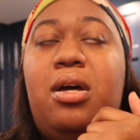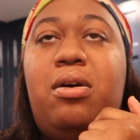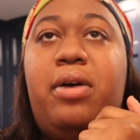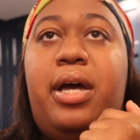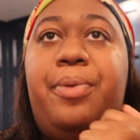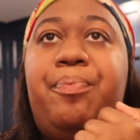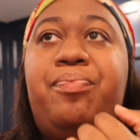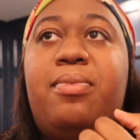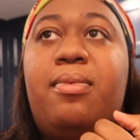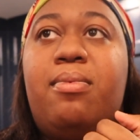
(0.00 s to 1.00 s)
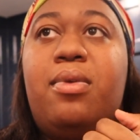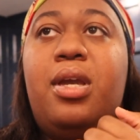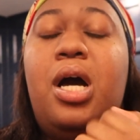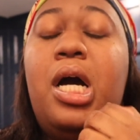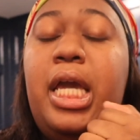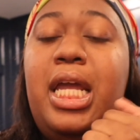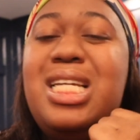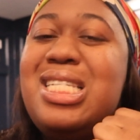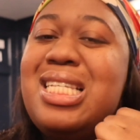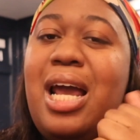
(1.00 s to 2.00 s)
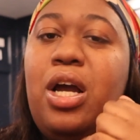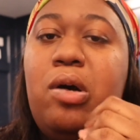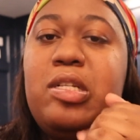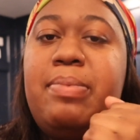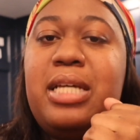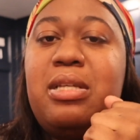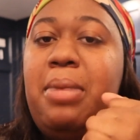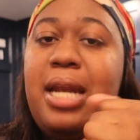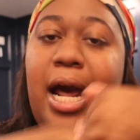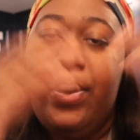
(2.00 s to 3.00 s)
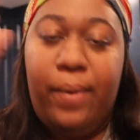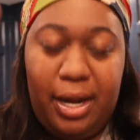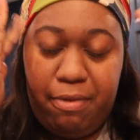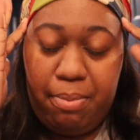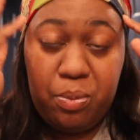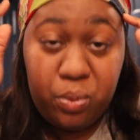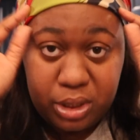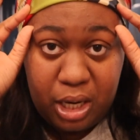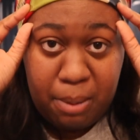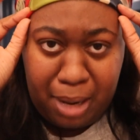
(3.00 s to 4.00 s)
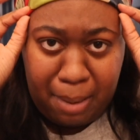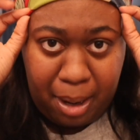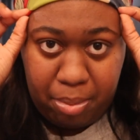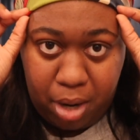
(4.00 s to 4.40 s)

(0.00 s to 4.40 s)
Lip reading: okay, again, it just kind of goes back to me not knowing if people was going to buy my